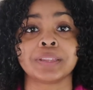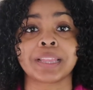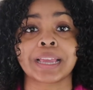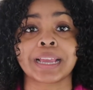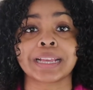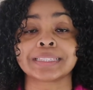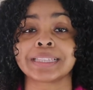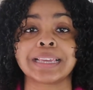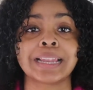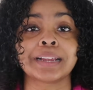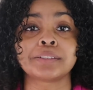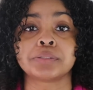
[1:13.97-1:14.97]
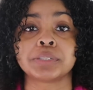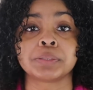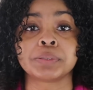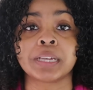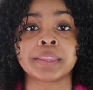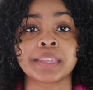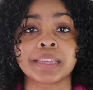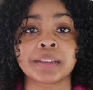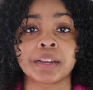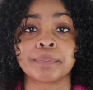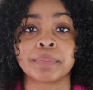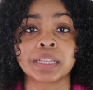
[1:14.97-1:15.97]
Like I said, I don't know
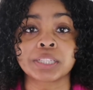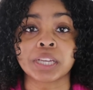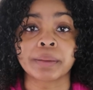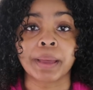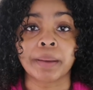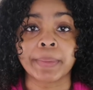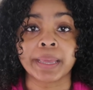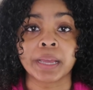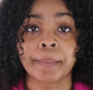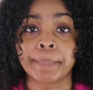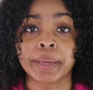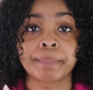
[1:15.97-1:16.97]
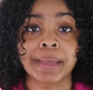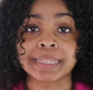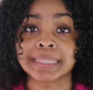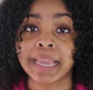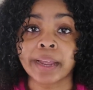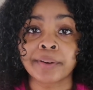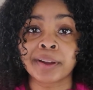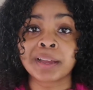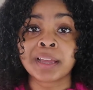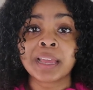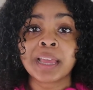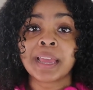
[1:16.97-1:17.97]
nothing much about makeup but
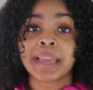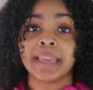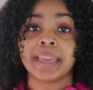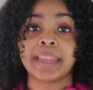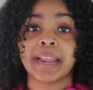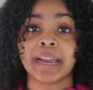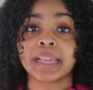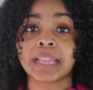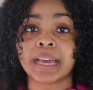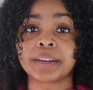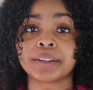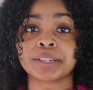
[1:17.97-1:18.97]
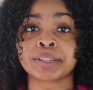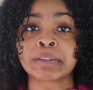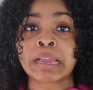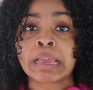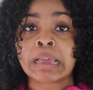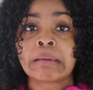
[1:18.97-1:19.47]
mascara and eyeliner.